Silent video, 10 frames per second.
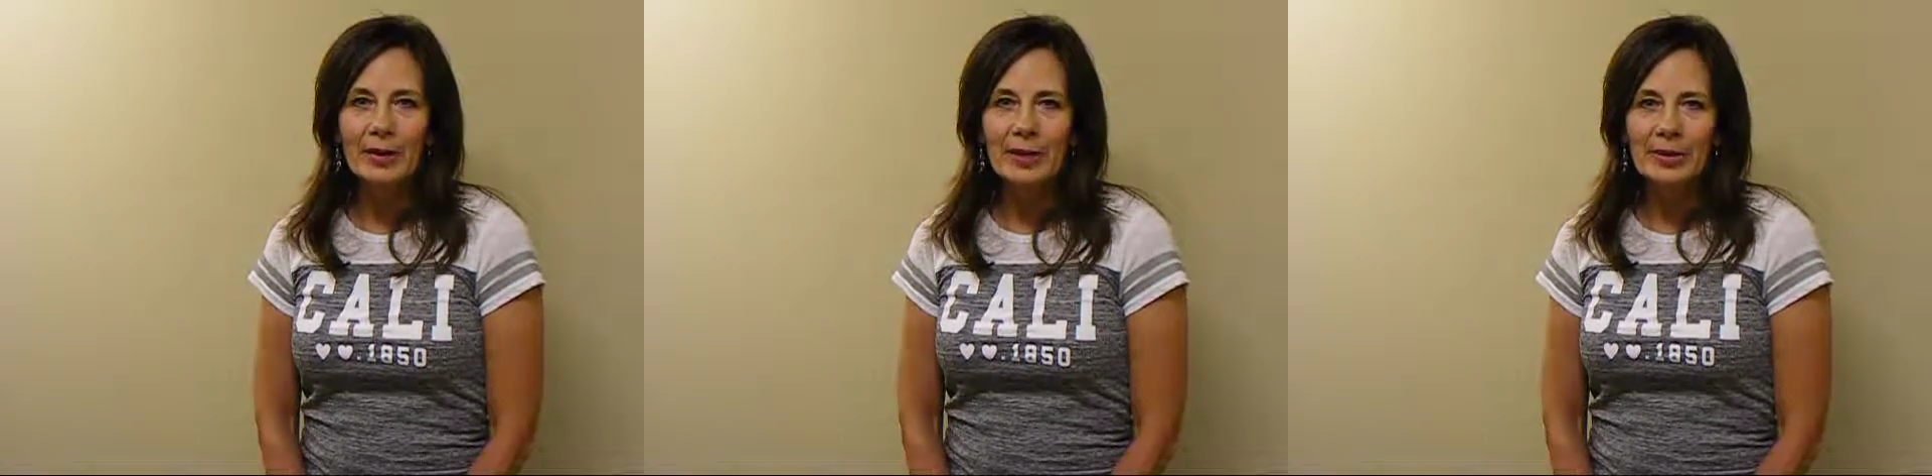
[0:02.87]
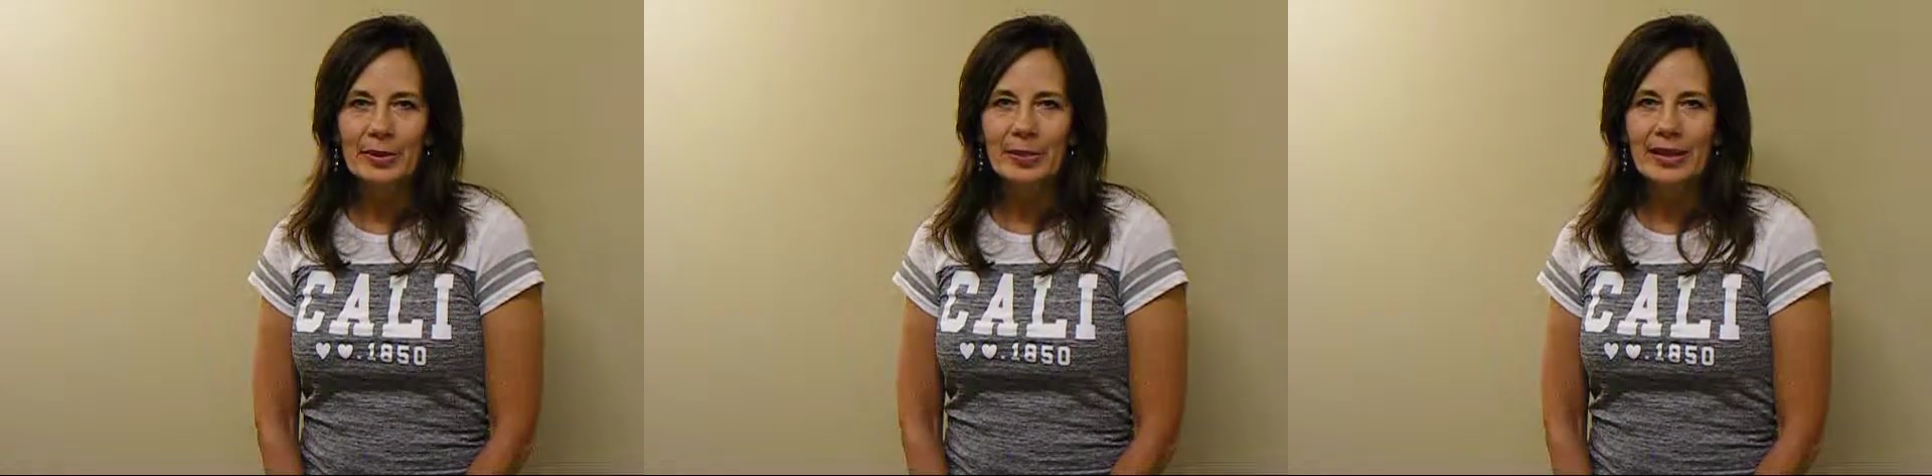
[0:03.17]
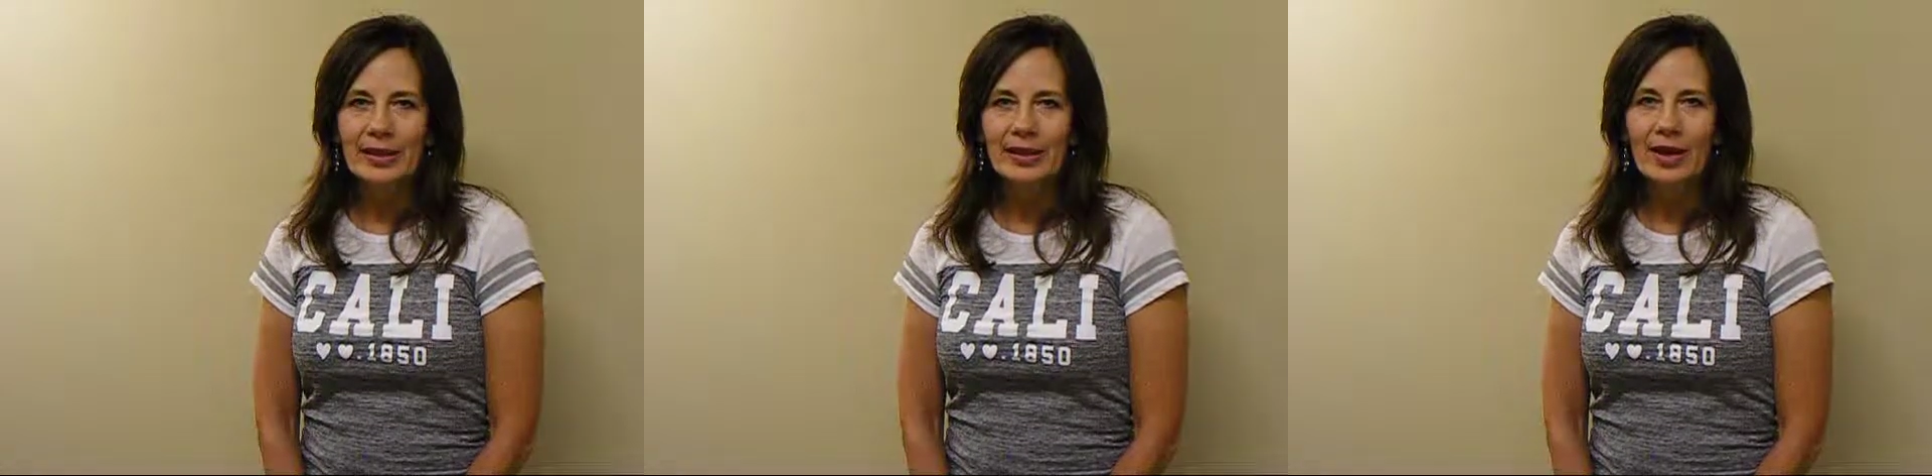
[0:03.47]
remember
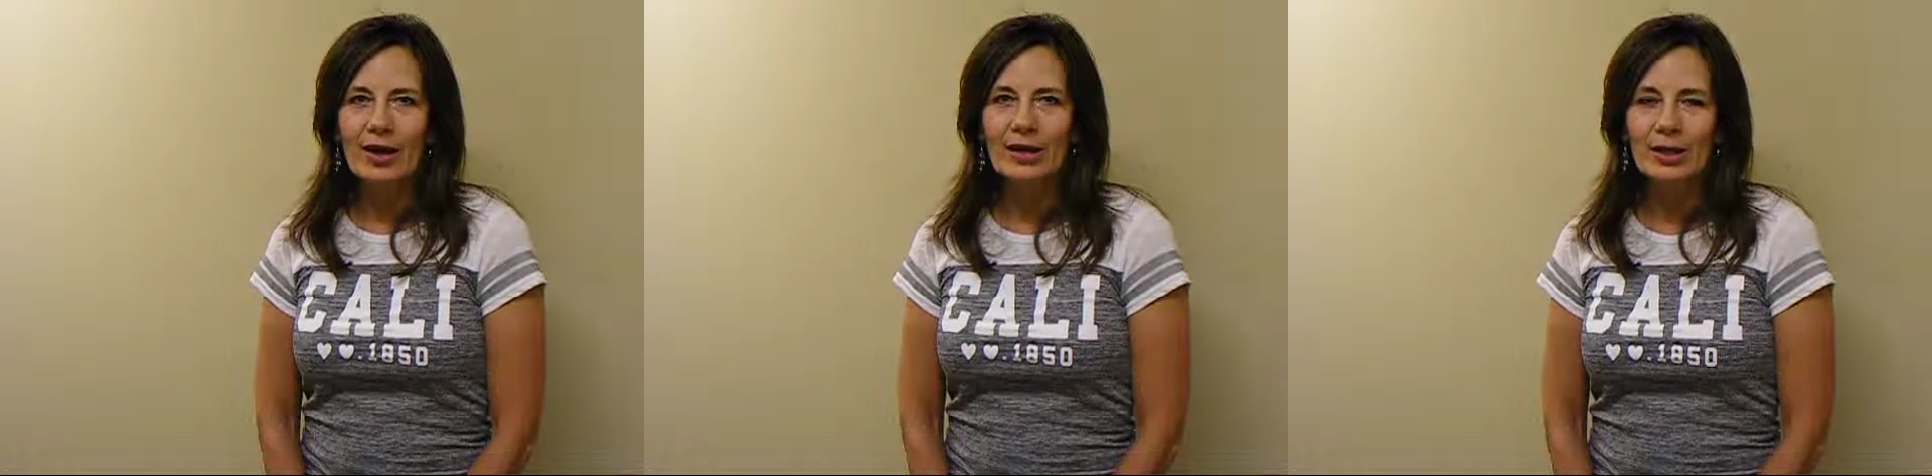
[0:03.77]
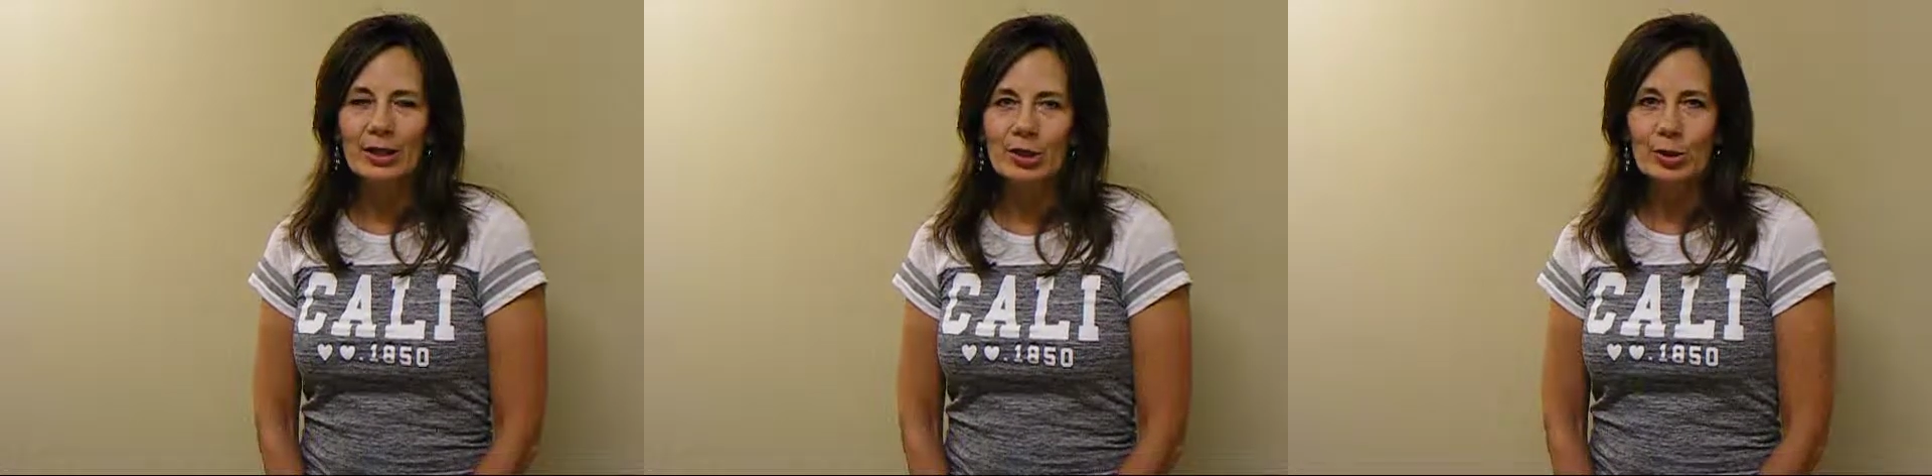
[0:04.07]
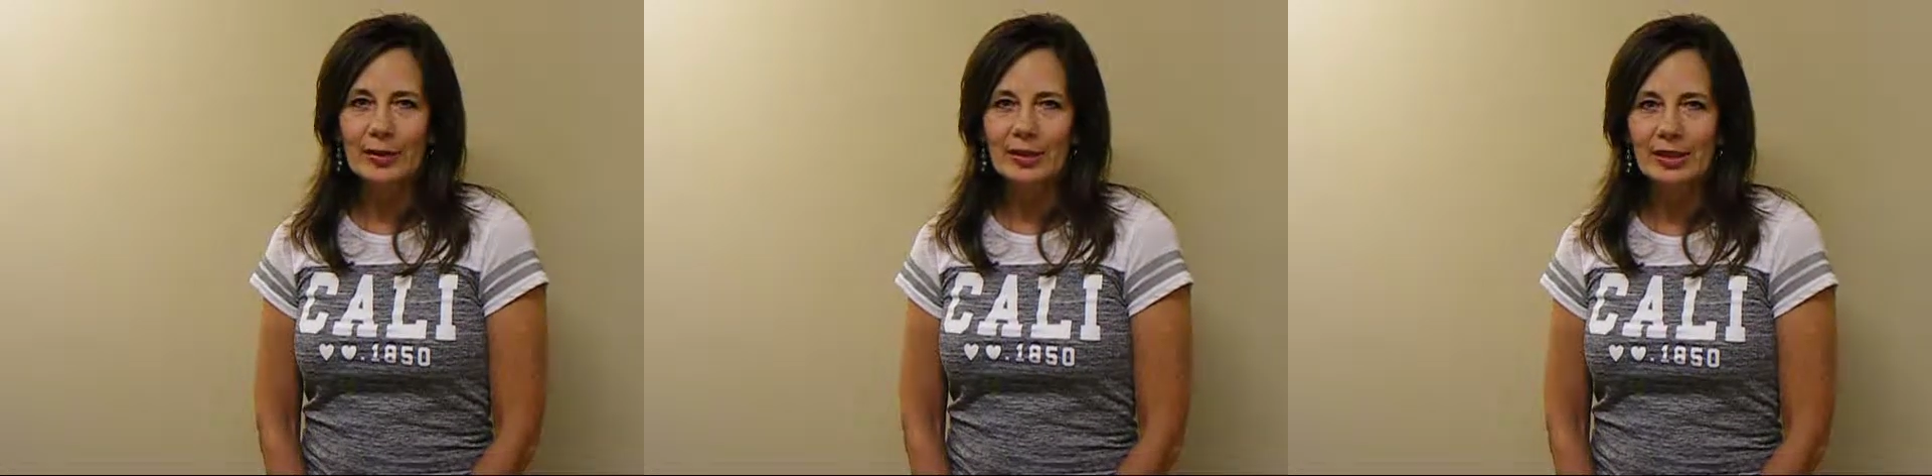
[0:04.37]
being on
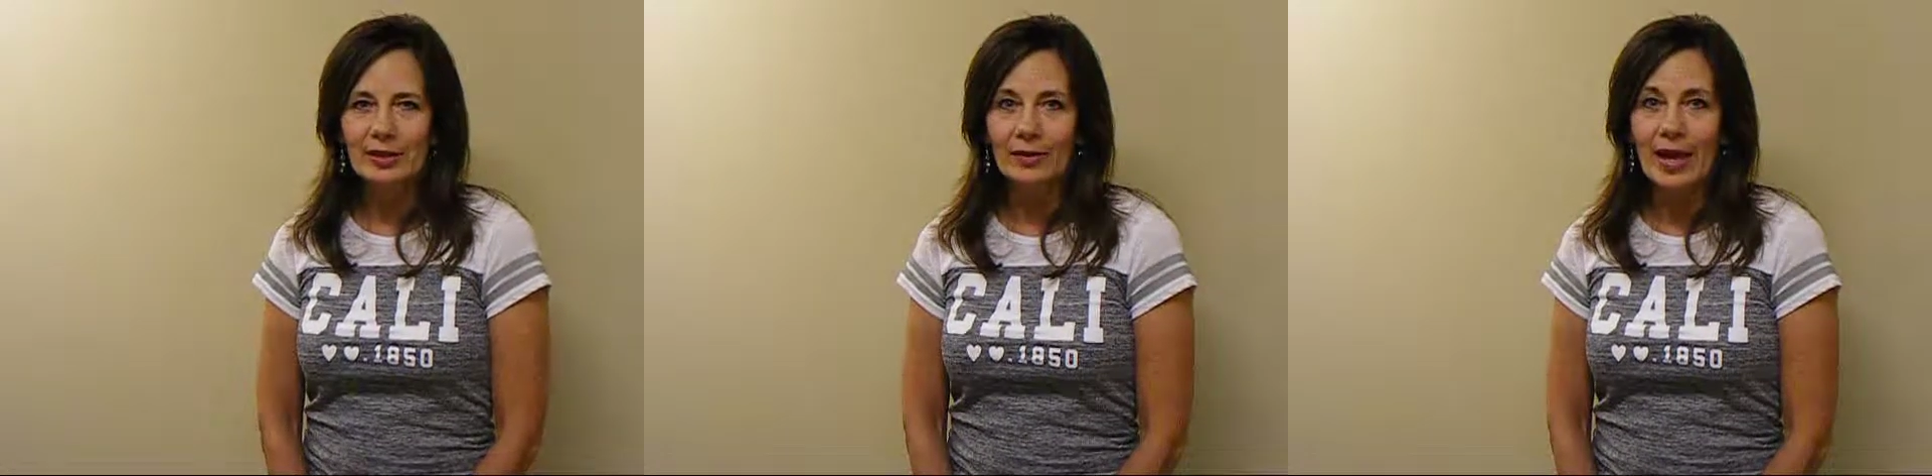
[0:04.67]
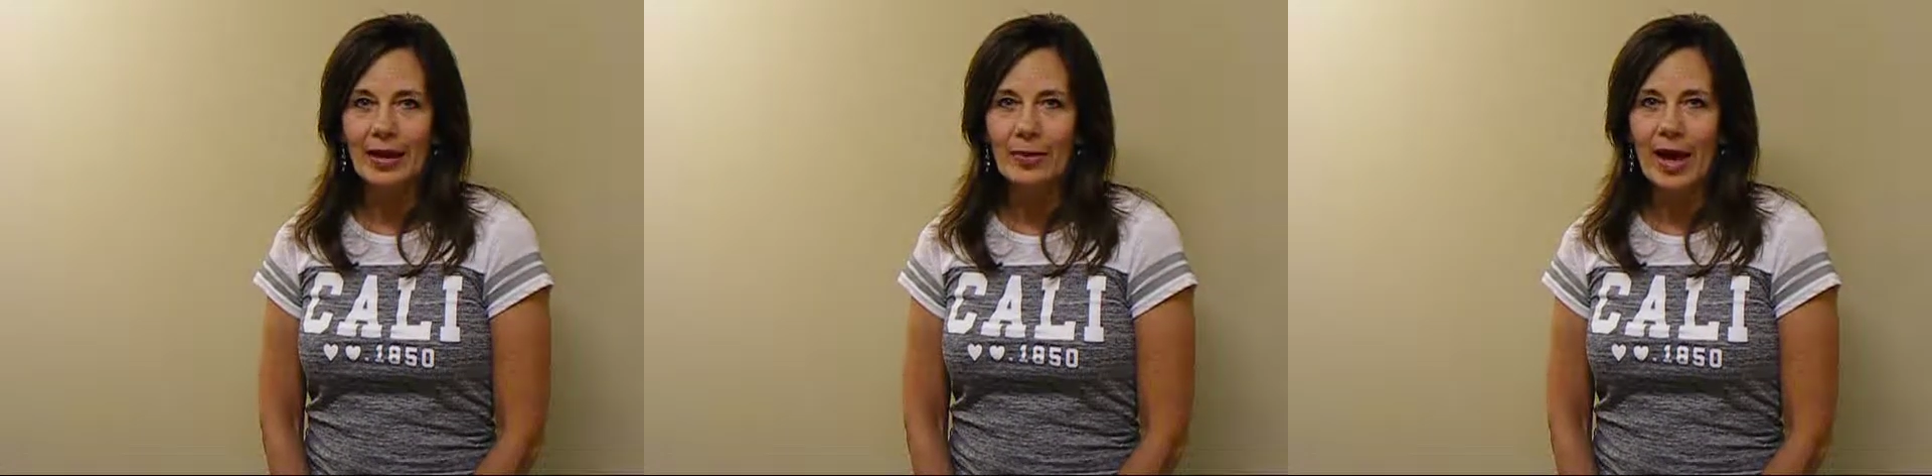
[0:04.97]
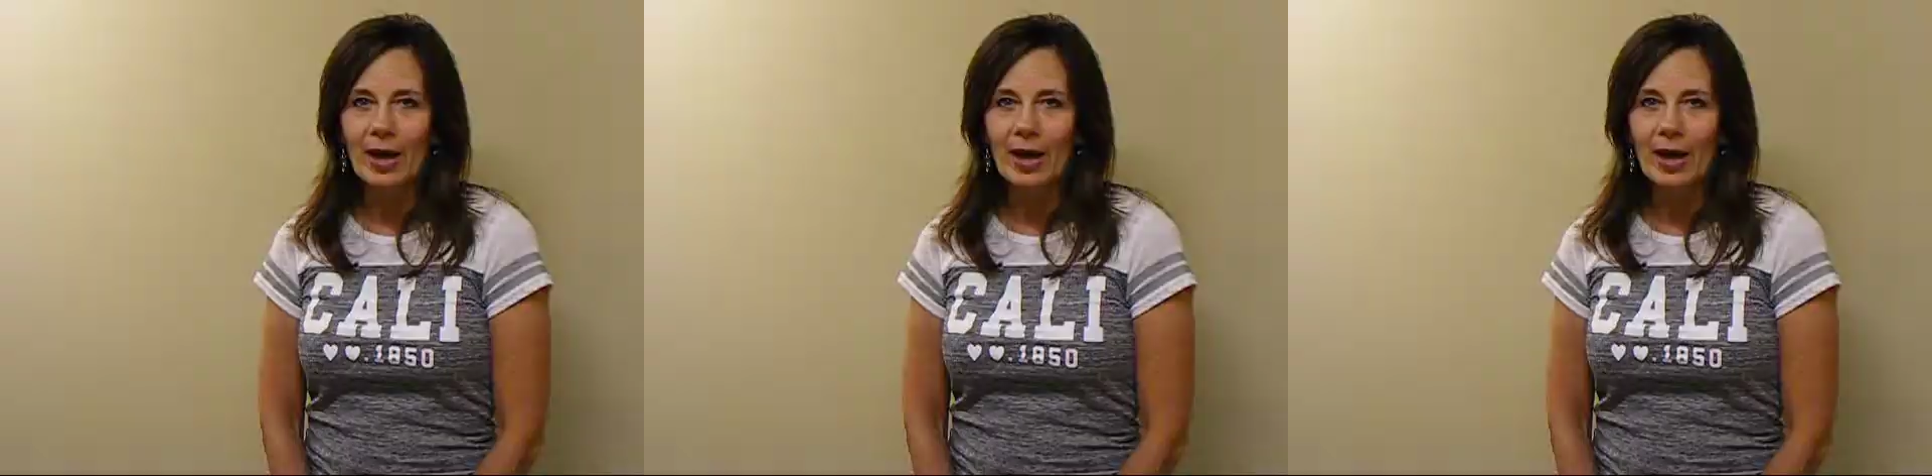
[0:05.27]
a trip to Lake